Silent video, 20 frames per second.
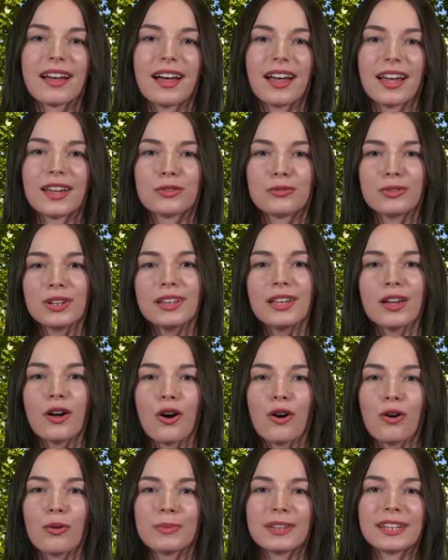I really
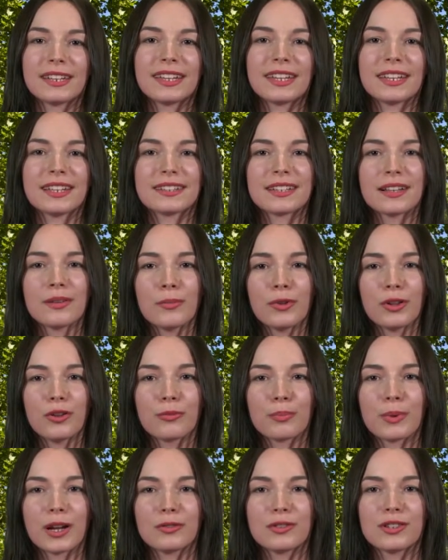hope that the example
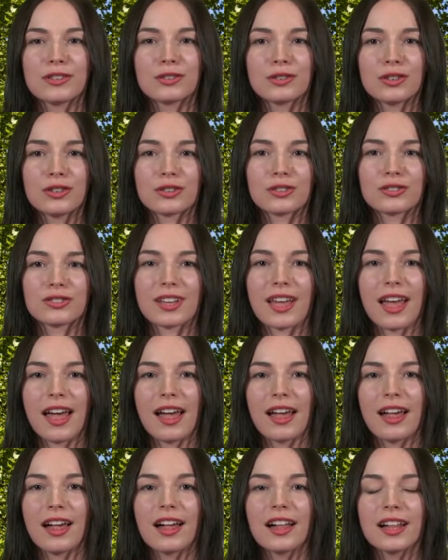of my research
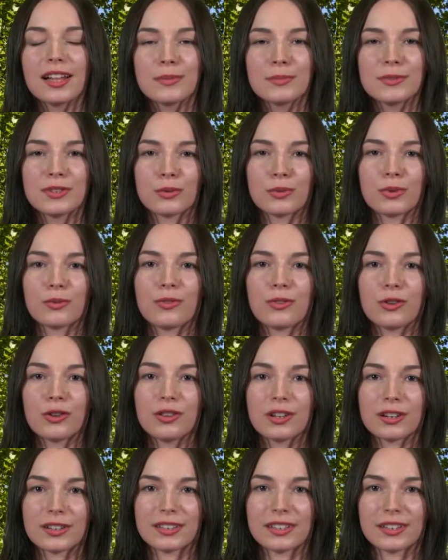helps you with
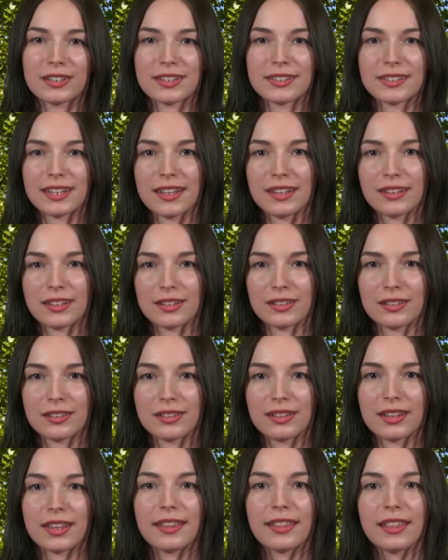further understanding
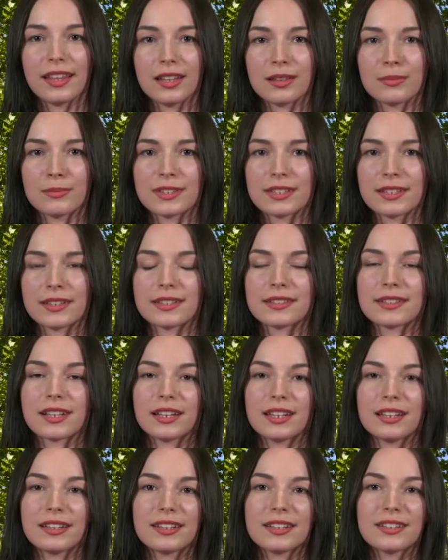the themes
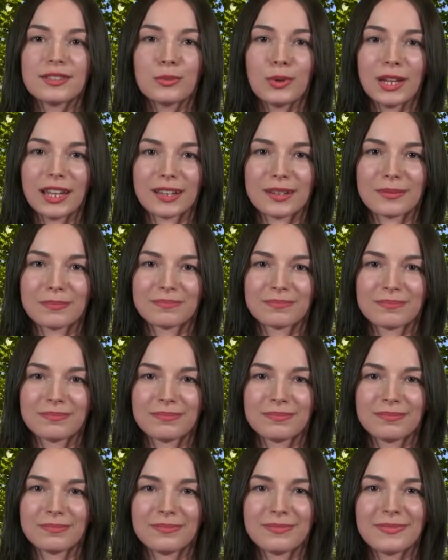studied this week.
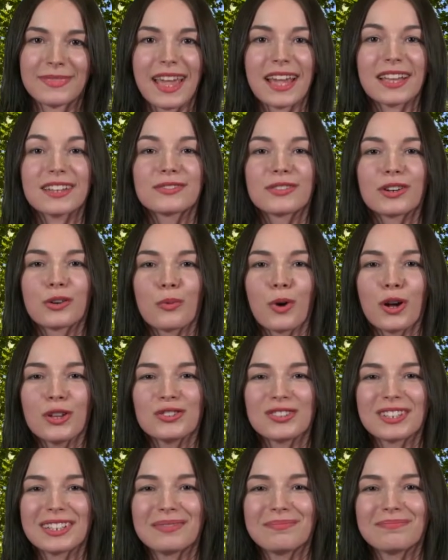Thanks for
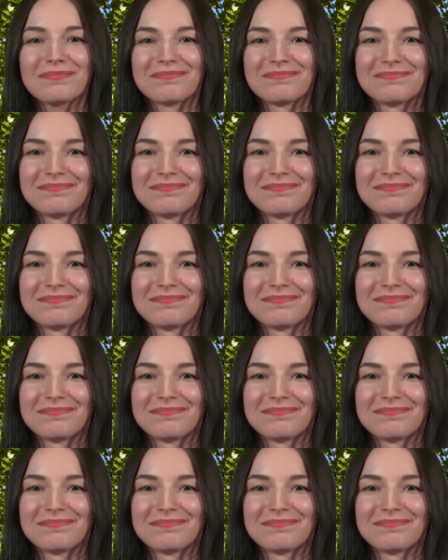watching!